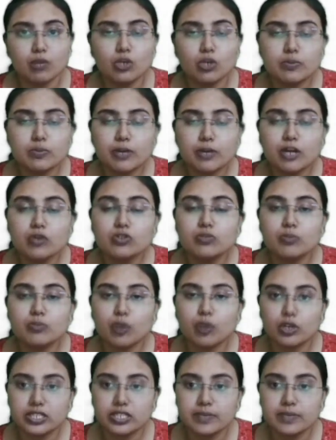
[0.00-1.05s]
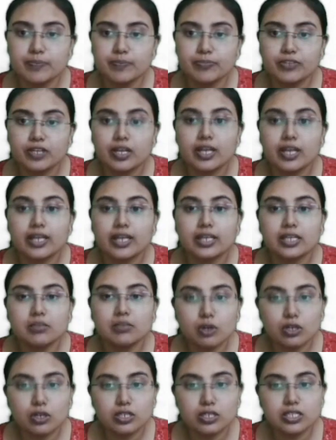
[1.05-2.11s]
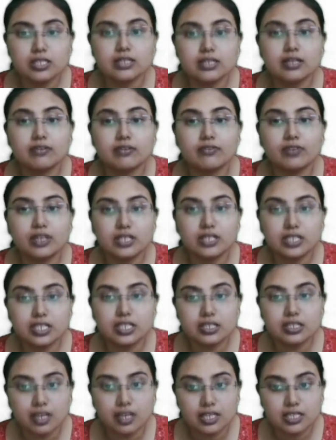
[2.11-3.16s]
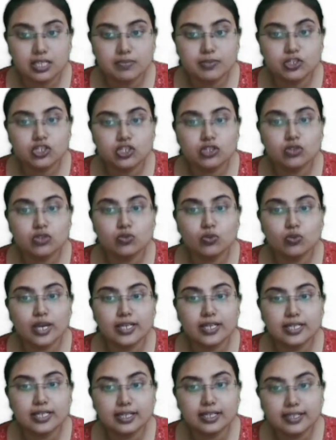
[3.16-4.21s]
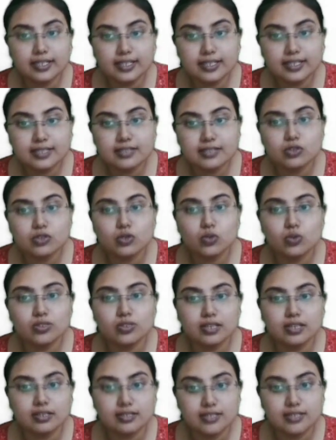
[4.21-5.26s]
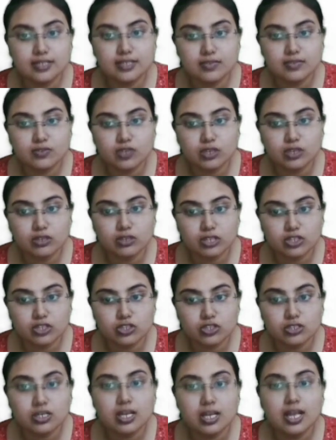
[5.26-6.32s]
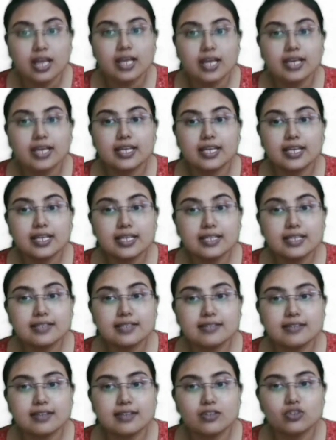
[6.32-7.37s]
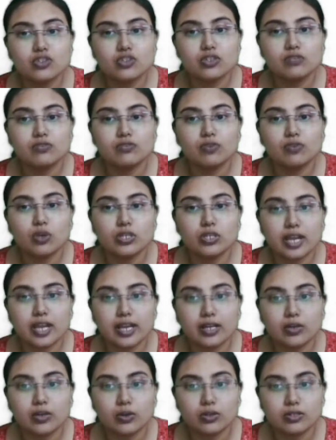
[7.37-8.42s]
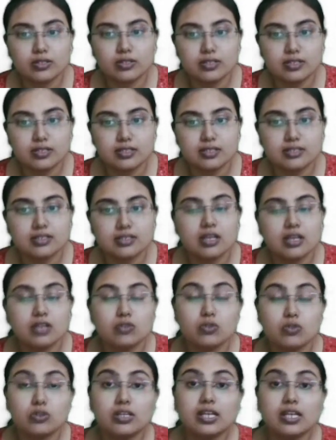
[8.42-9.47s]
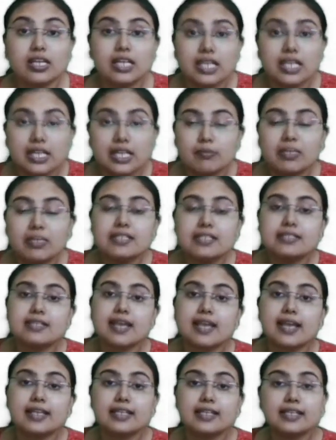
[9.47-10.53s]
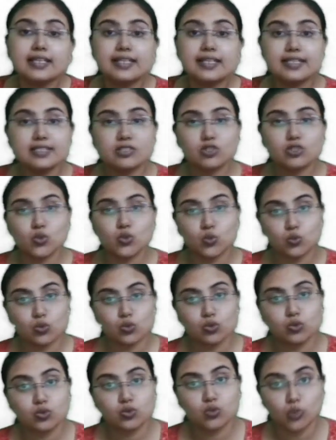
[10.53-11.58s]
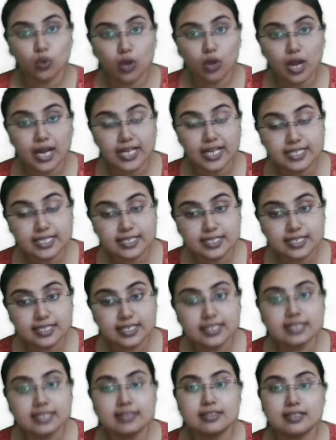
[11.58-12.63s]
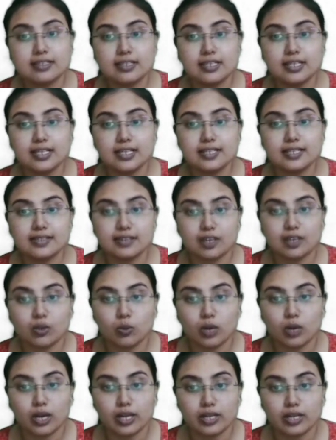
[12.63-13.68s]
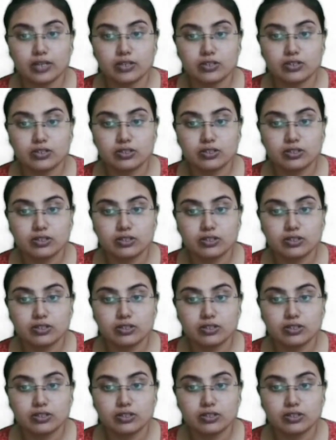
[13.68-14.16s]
What about MODY? In MODY, the vertical transmission through at least 2 successive generations is essential for diagnosis. So he means at least 2. So ideally 3 is required.